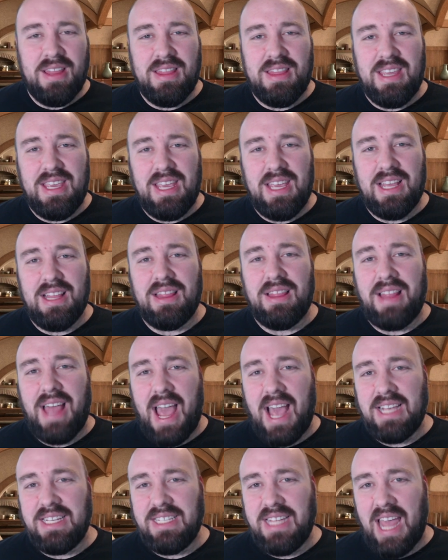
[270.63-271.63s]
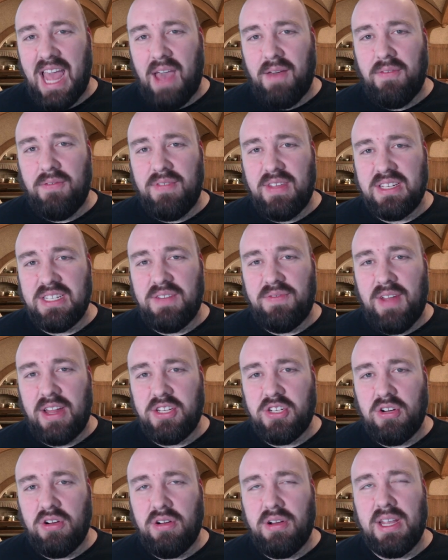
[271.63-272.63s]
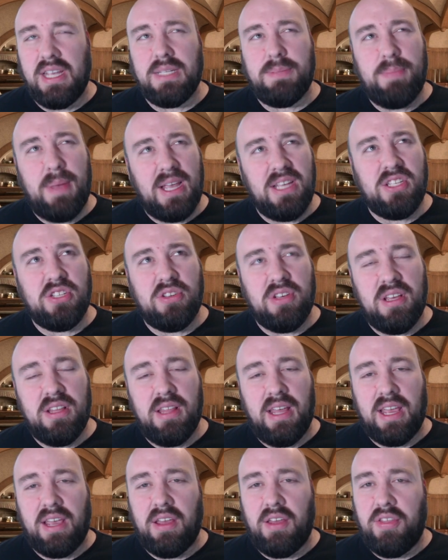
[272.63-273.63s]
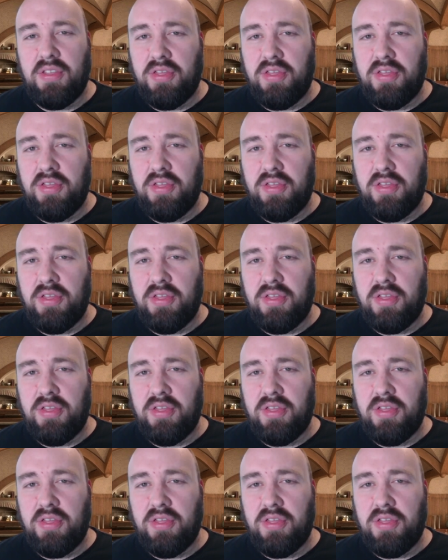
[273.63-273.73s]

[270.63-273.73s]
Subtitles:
the last half of this adventure is basically like